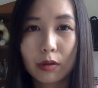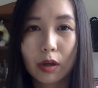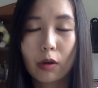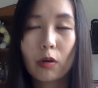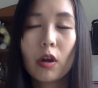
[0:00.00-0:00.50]
You
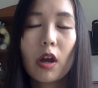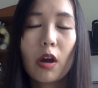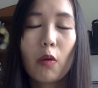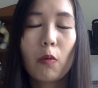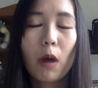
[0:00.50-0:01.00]
know,
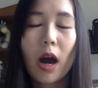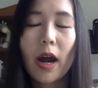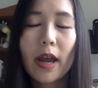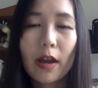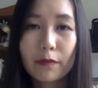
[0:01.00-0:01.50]

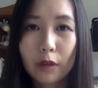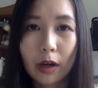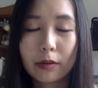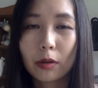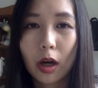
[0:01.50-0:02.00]
why have
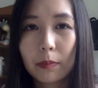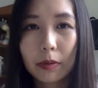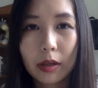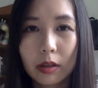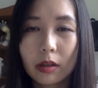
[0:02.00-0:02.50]
I not
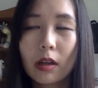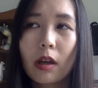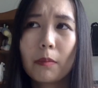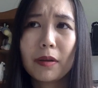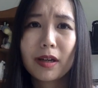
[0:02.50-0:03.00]
been
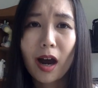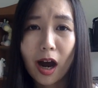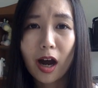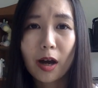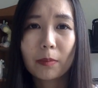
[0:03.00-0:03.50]

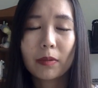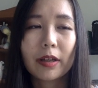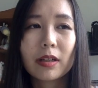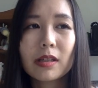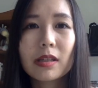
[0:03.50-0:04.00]
become
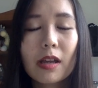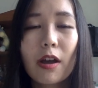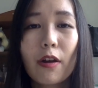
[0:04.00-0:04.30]
like this